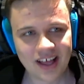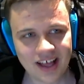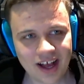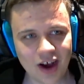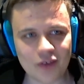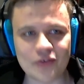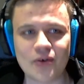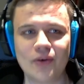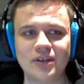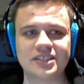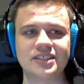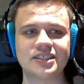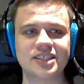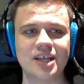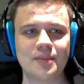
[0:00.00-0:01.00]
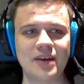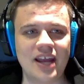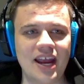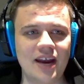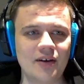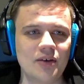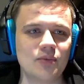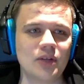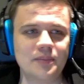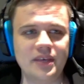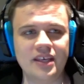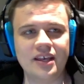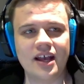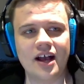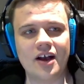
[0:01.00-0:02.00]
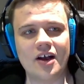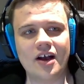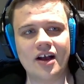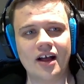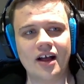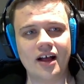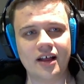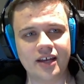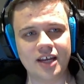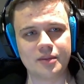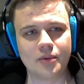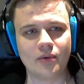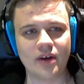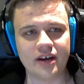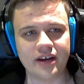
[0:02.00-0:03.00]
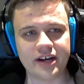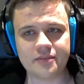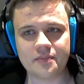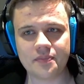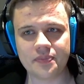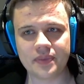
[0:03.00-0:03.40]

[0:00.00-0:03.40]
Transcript: Of course, Summon Aery will be number 1 here.